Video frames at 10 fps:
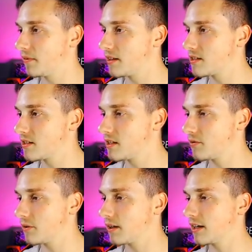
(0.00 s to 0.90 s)
Let's see
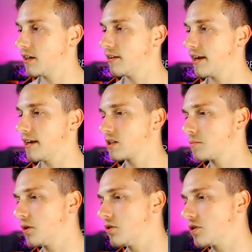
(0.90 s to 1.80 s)
if we can edit that
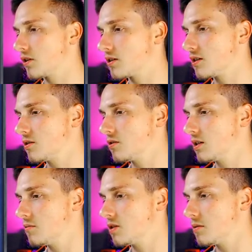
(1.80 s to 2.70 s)
exposure because it still
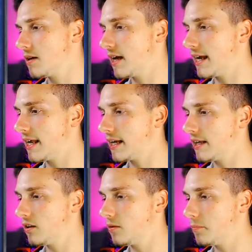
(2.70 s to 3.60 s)
seems to be a
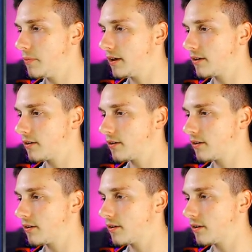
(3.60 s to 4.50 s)
little bit
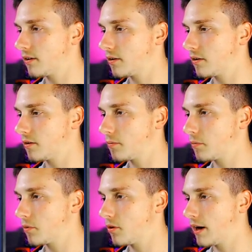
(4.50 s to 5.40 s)

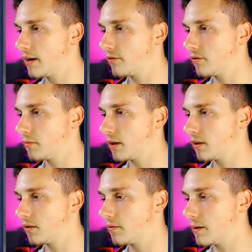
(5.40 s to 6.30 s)
bright for me.
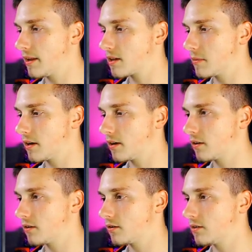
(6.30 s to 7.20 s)
Maybe that's better.
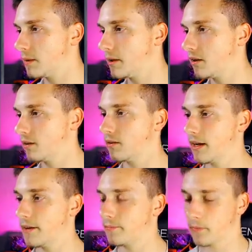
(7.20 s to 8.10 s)
Is that better?
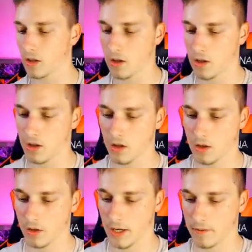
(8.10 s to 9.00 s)
Yeah.
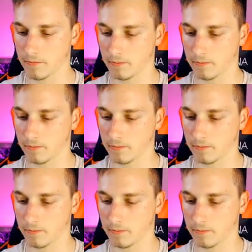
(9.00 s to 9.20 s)
Okay.